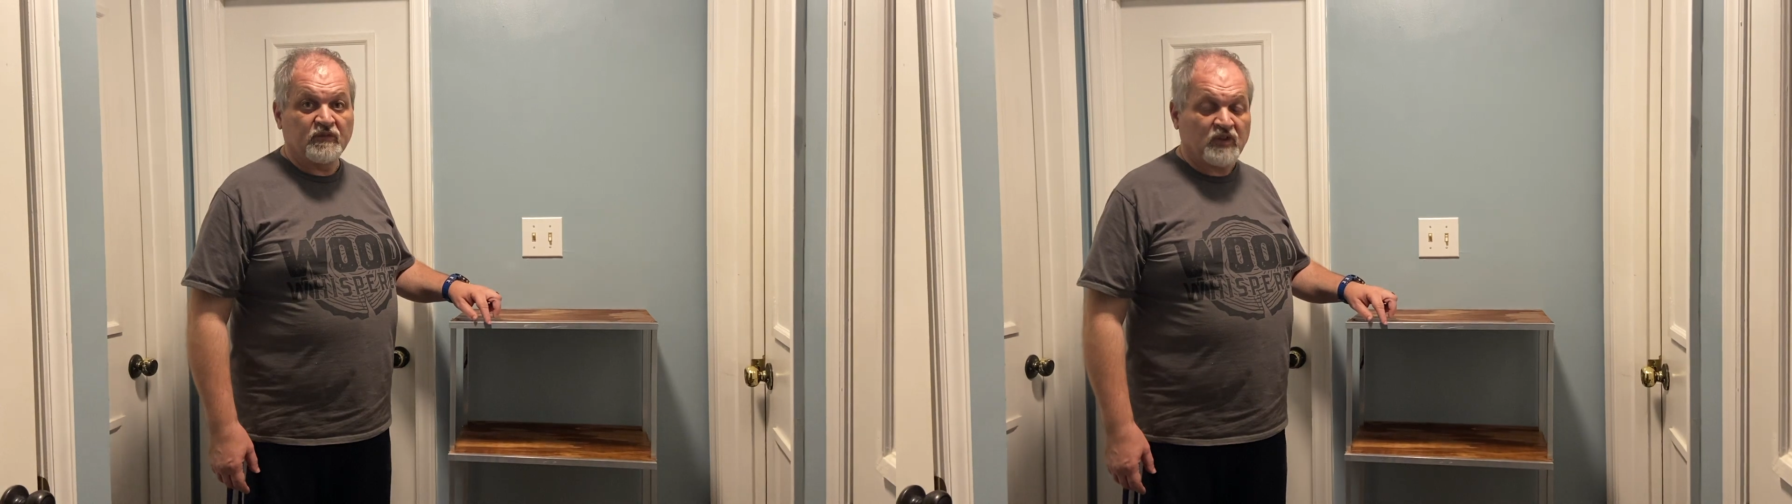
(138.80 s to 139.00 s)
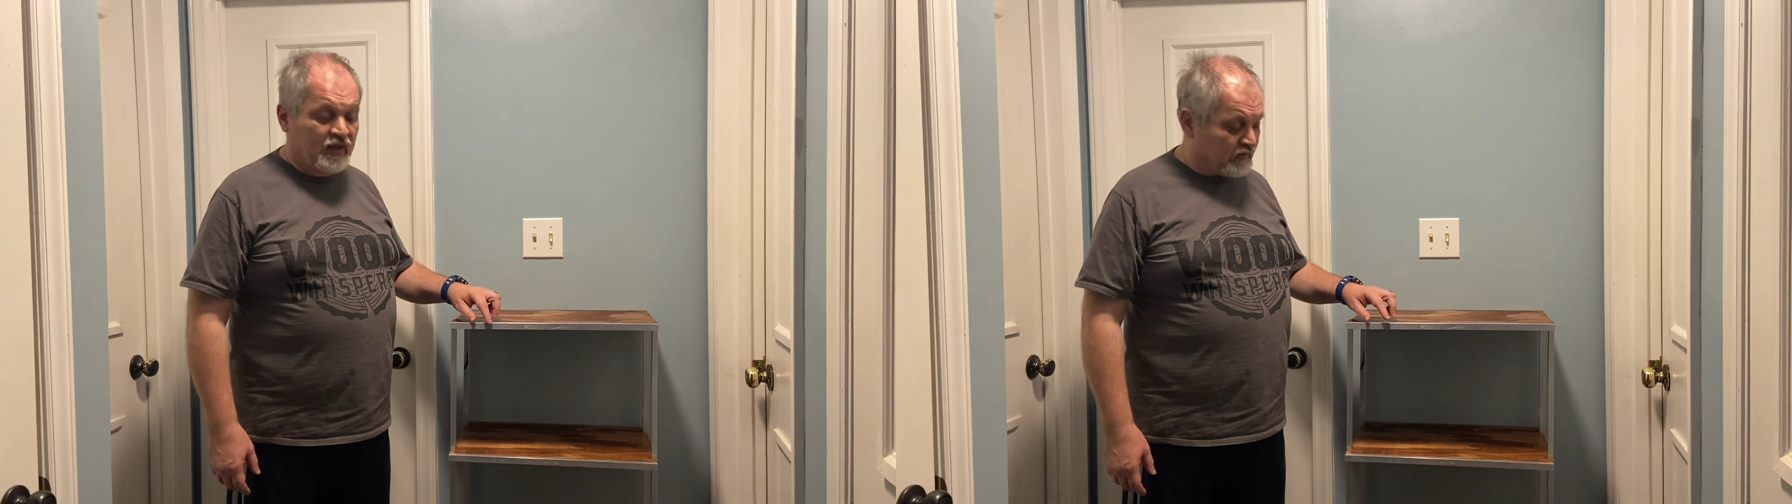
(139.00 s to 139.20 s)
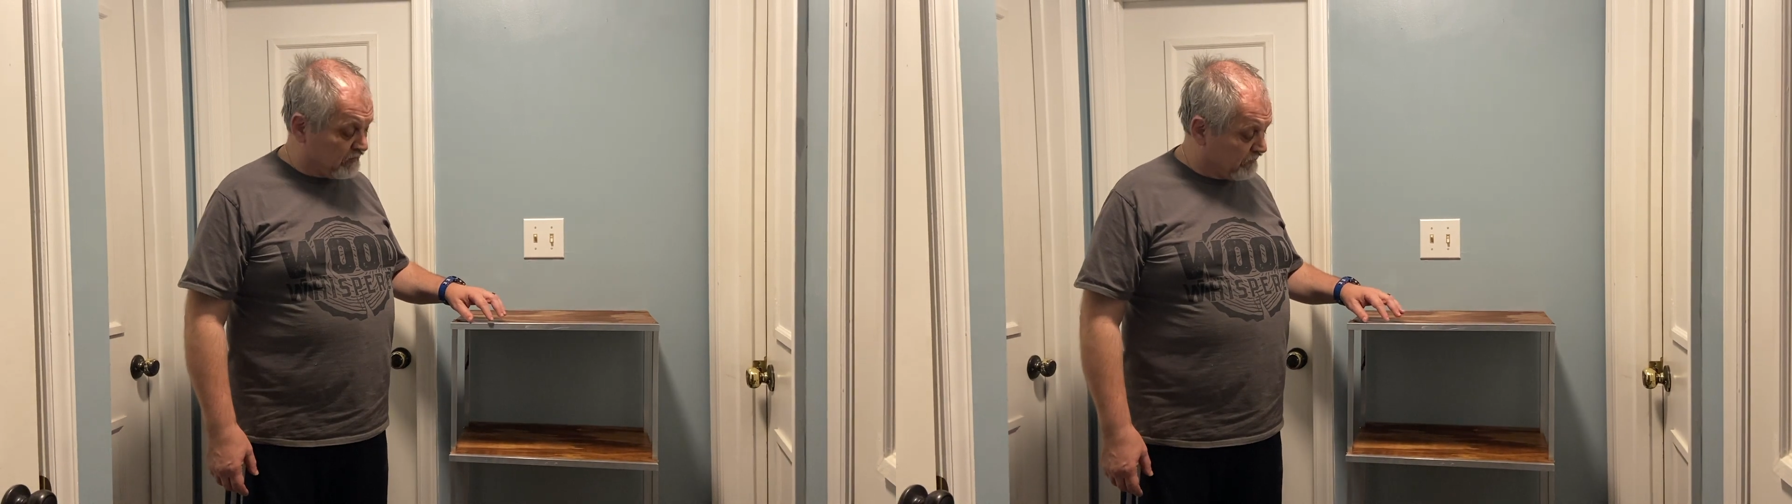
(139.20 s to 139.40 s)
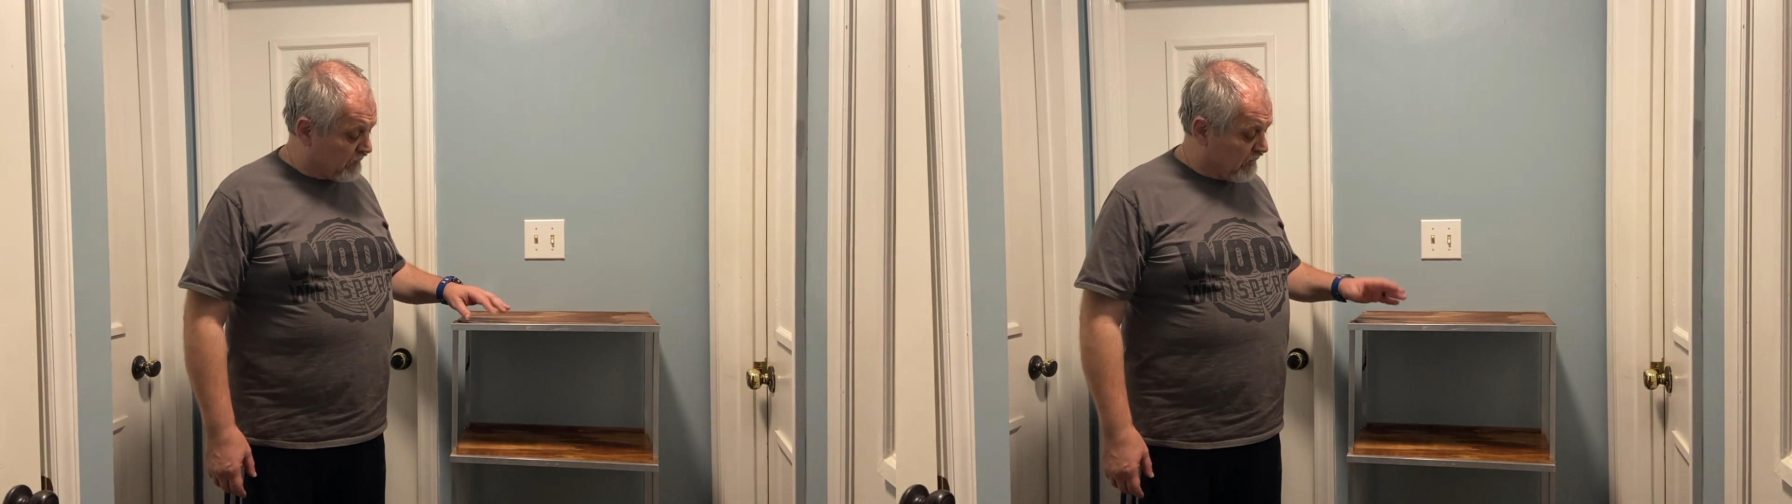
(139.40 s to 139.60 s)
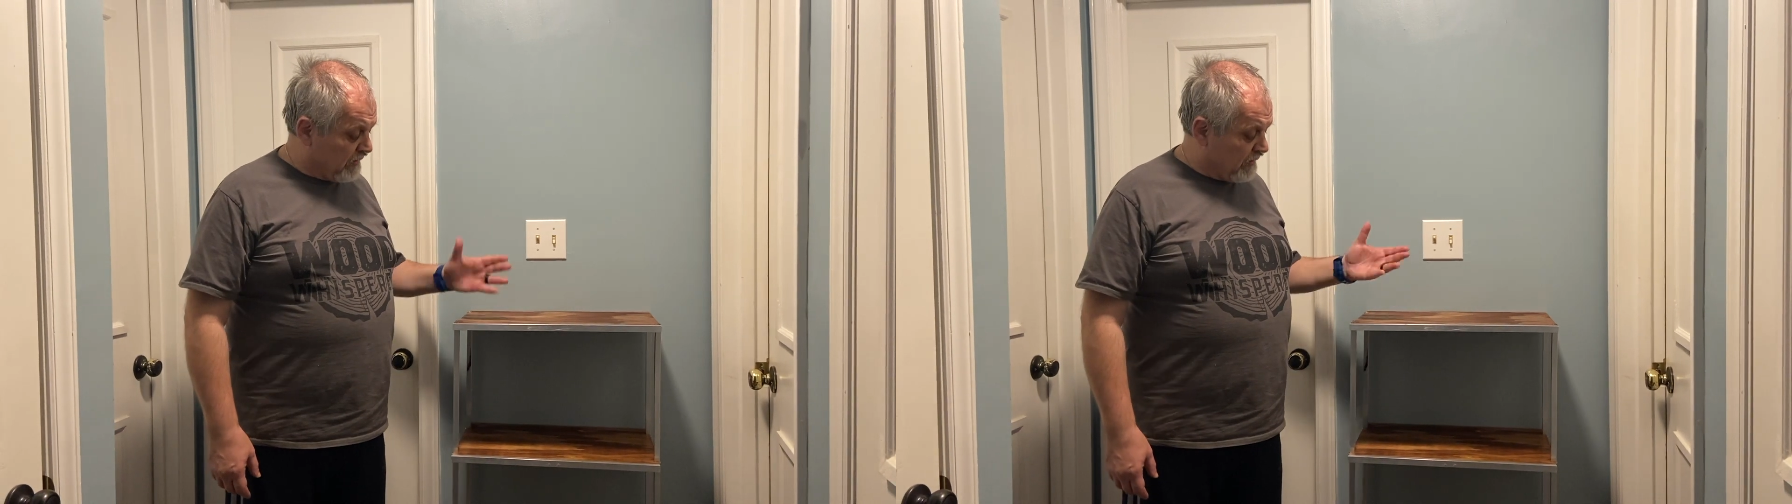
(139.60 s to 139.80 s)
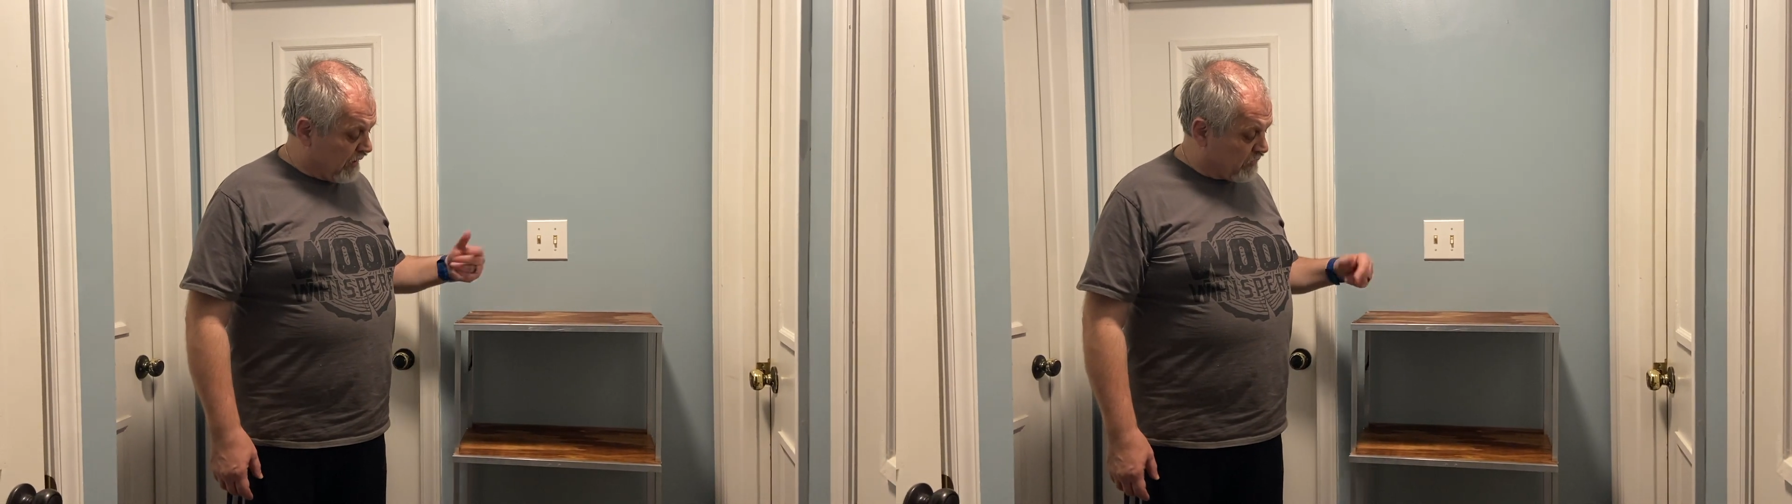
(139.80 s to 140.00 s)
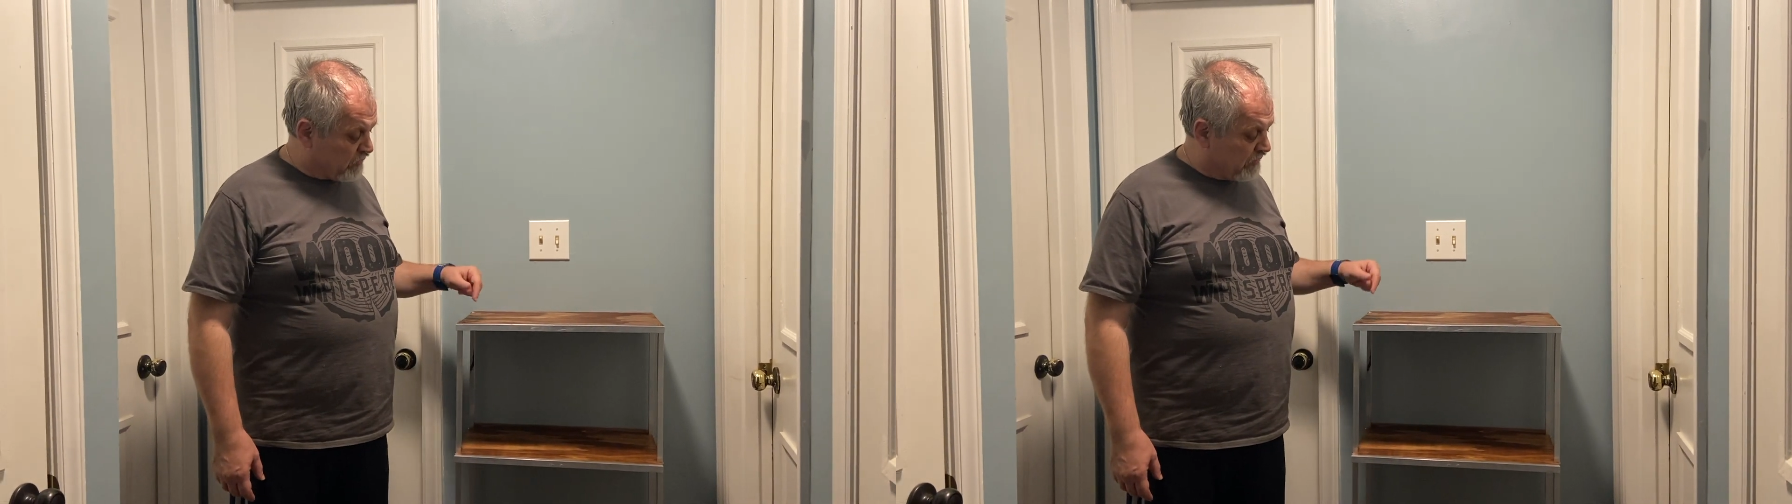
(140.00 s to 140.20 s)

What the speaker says: channel, and you will